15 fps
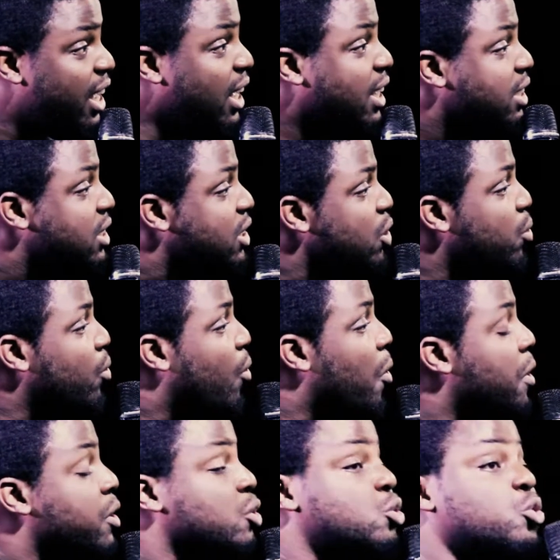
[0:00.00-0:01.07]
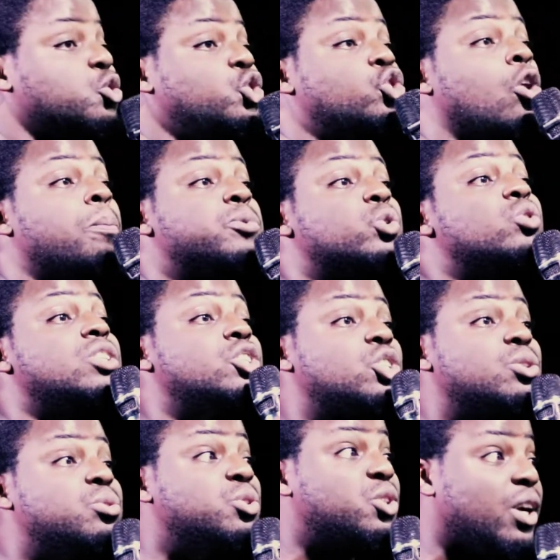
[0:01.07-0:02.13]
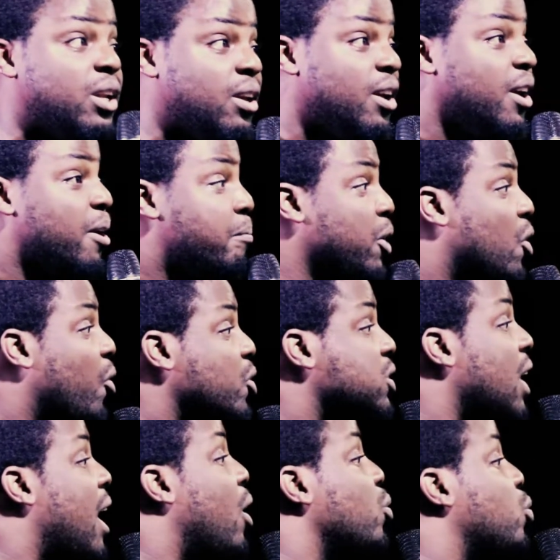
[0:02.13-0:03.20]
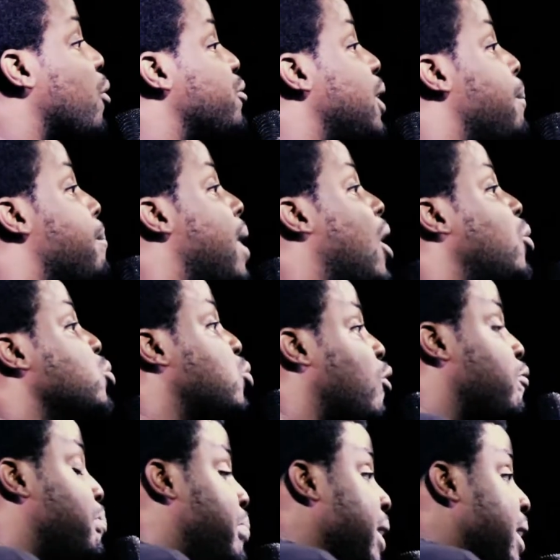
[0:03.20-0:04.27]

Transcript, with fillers: he's still going to jump to the children. Because out of the mouth of